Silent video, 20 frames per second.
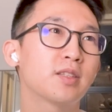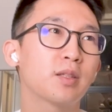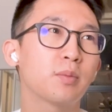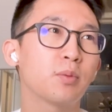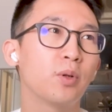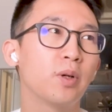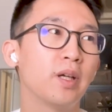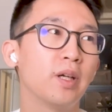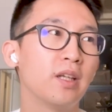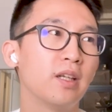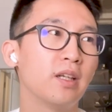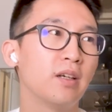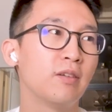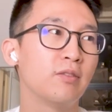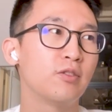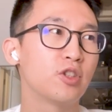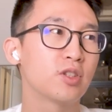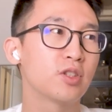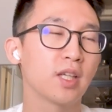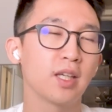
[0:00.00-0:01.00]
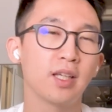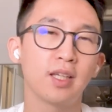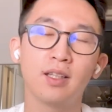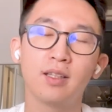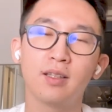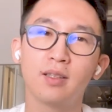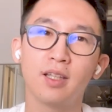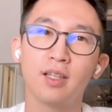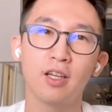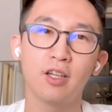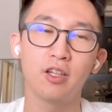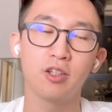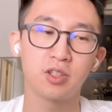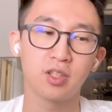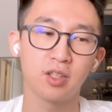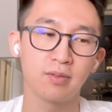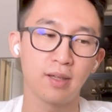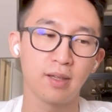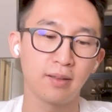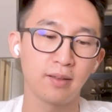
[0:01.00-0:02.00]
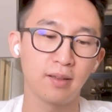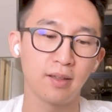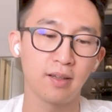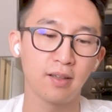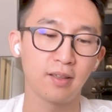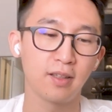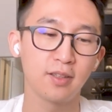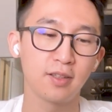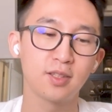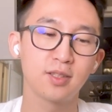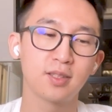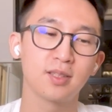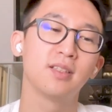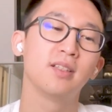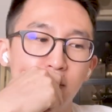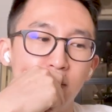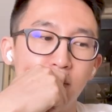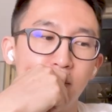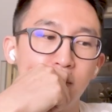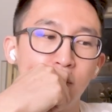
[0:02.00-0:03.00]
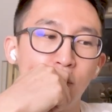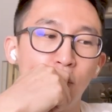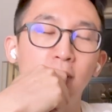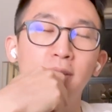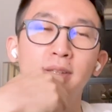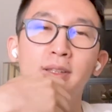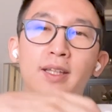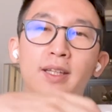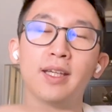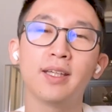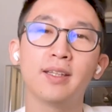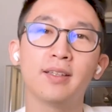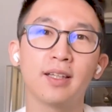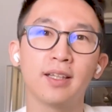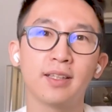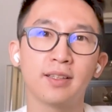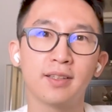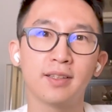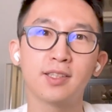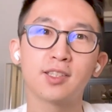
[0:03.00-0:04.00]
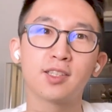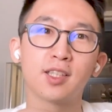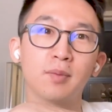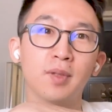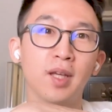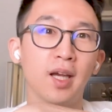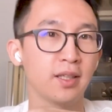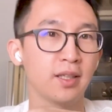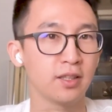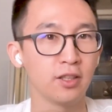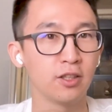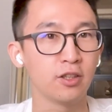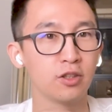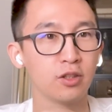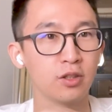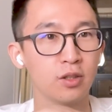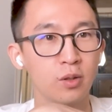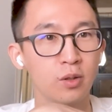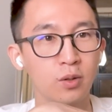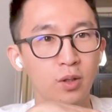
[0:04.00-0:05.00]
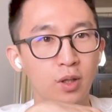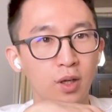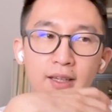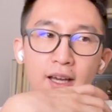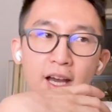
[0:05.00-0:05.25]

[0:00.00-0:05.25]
good point of just like getting yourself out there. Because one thing, like this is something I didn't do.